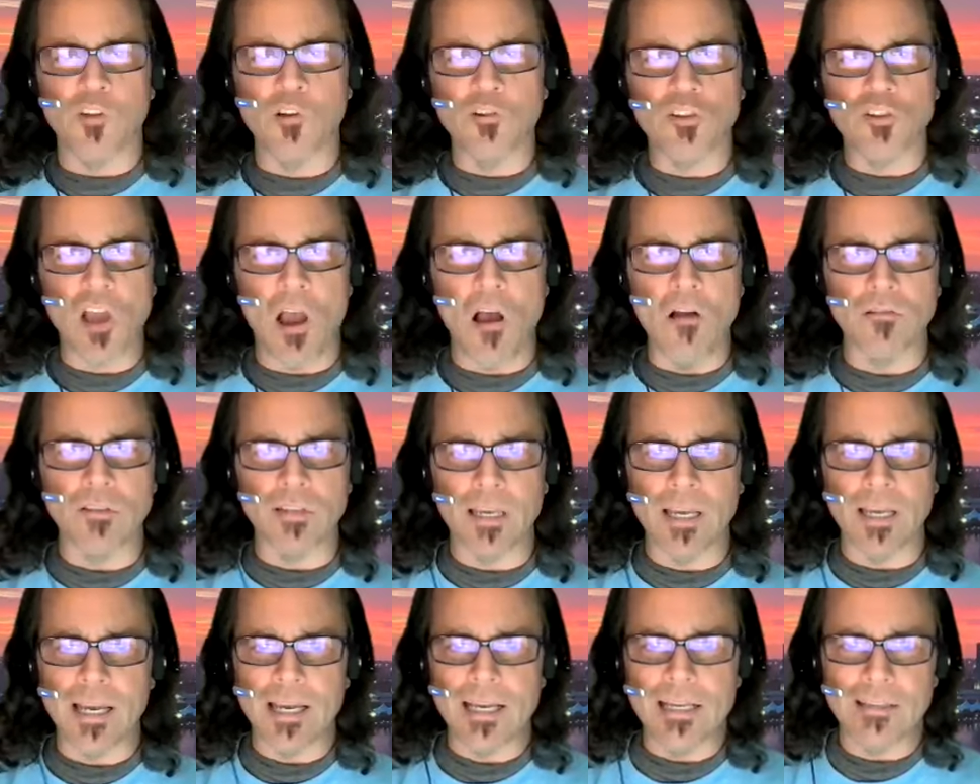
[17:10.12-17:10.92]
Luke Jones.
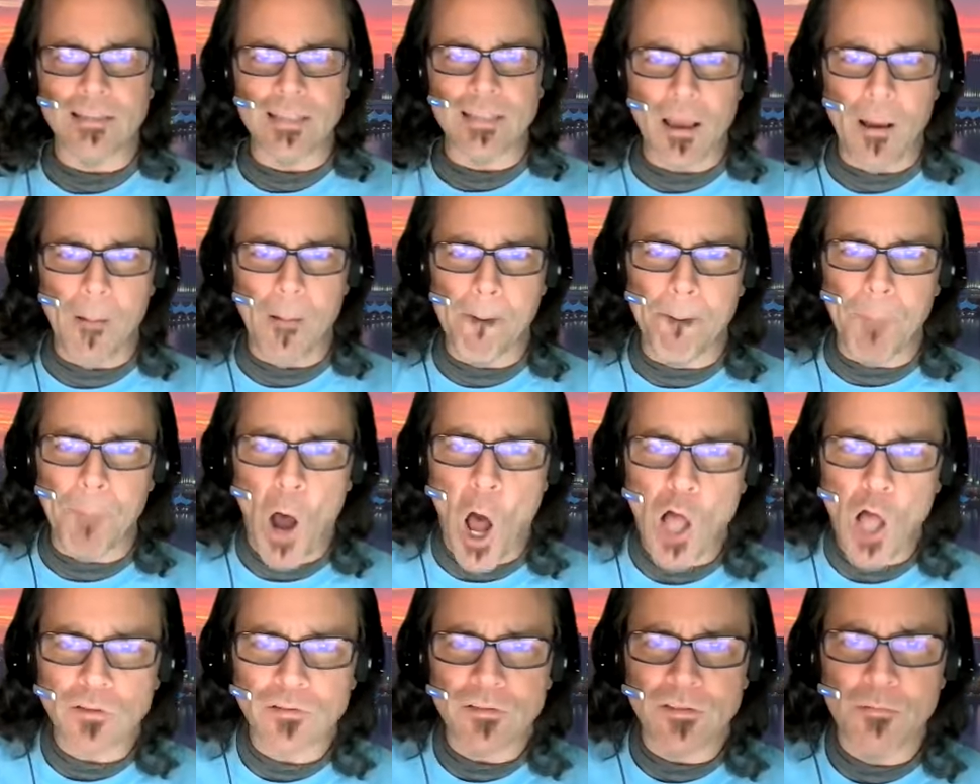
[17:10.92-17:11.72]
He is
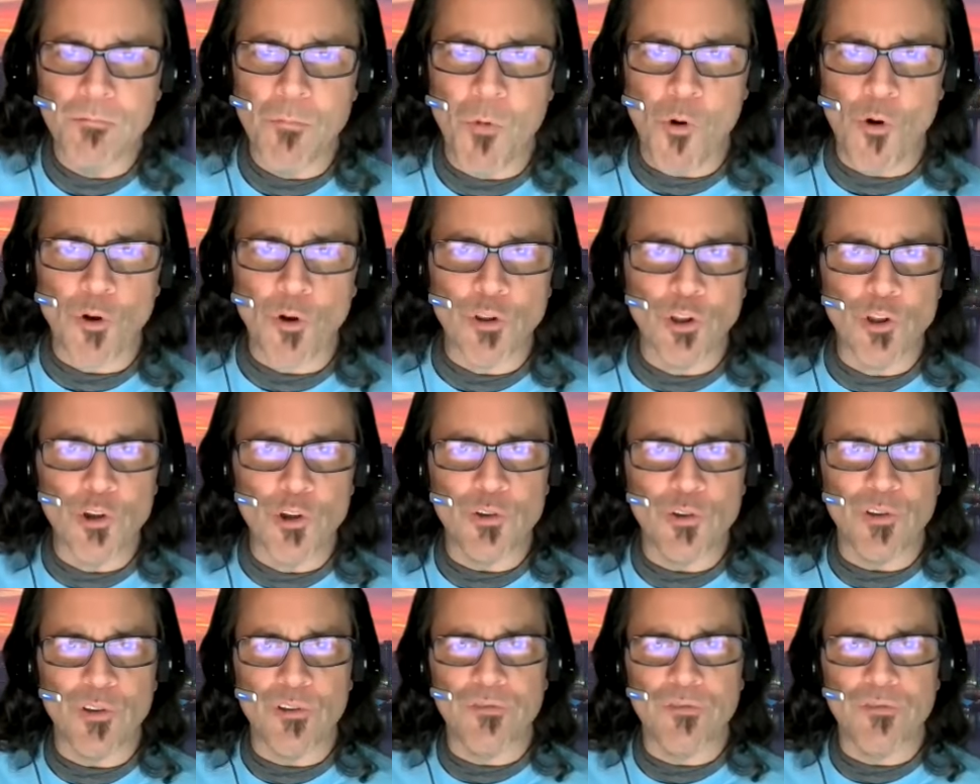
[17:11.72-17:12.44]
Baltimore Luke.